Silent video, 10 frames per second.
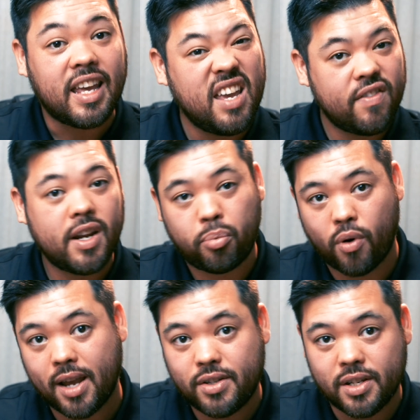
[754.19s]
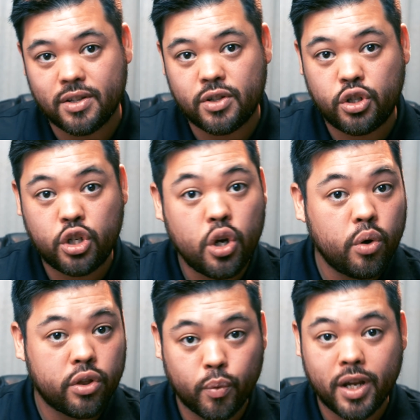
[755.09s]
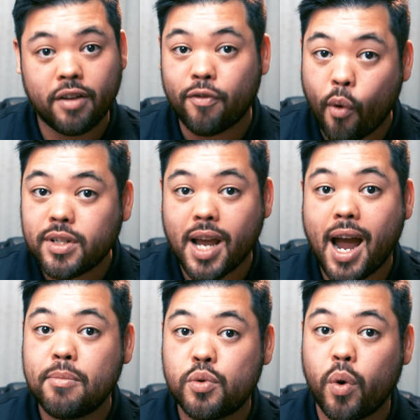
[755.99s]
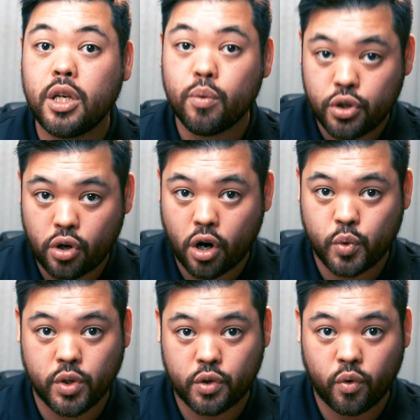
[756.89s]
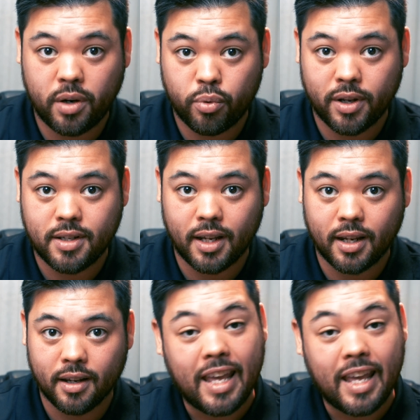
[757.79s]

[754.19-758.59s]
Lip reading: Even at prices 2, 3, and 4 times what you would charge with screen printing,